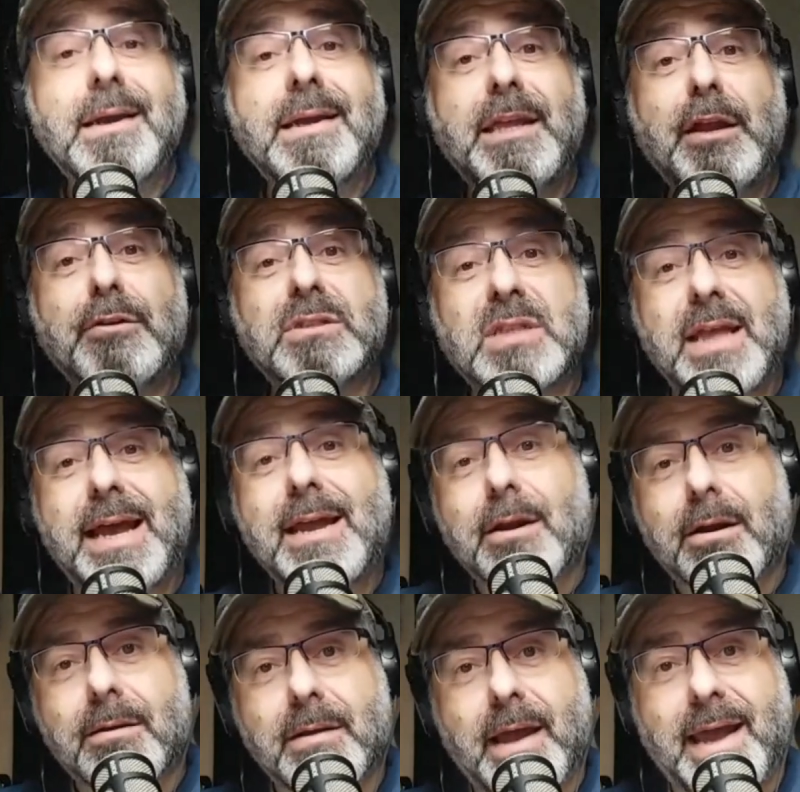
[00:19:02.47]
years
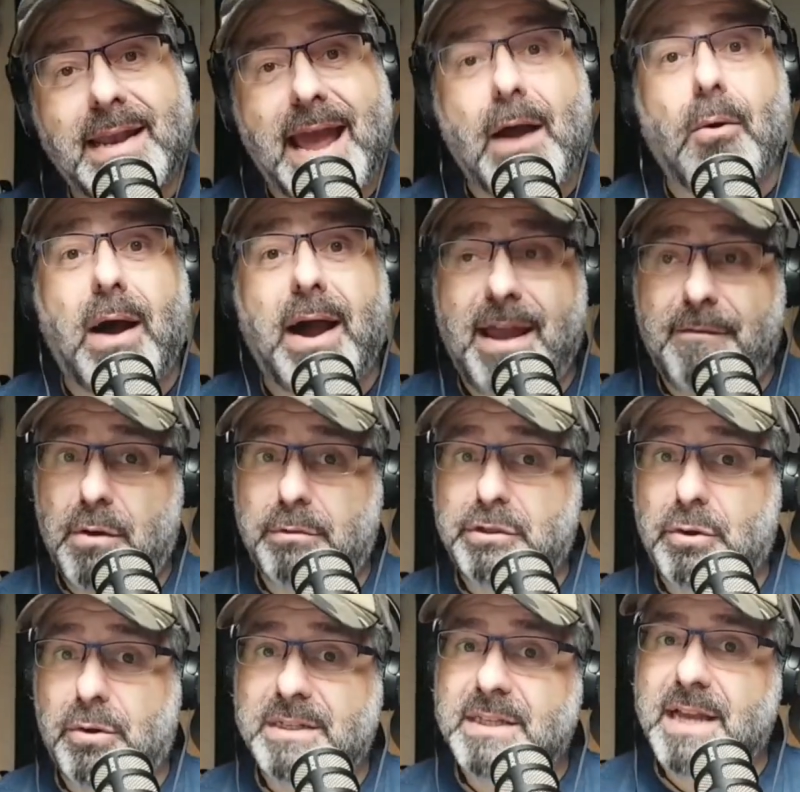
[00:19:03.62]
later, and now I have no
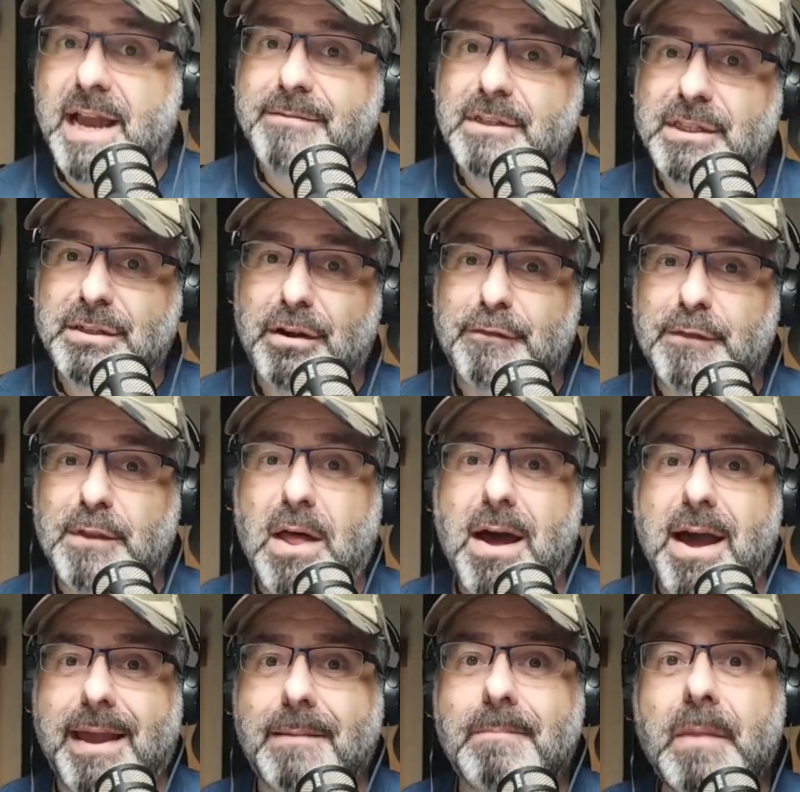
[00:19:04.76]
choice. I have to start
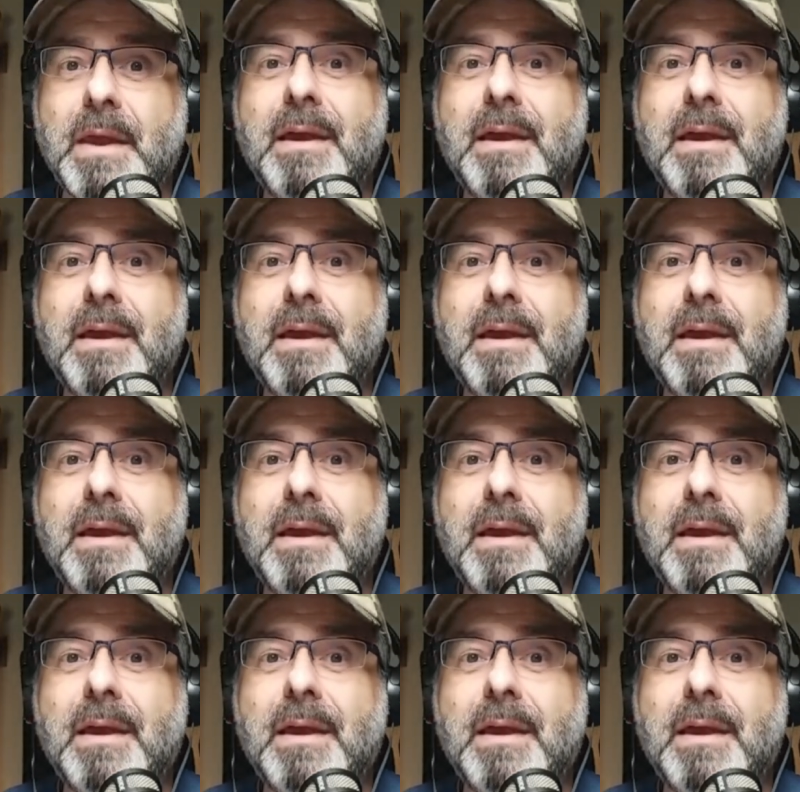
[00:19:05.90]
flying.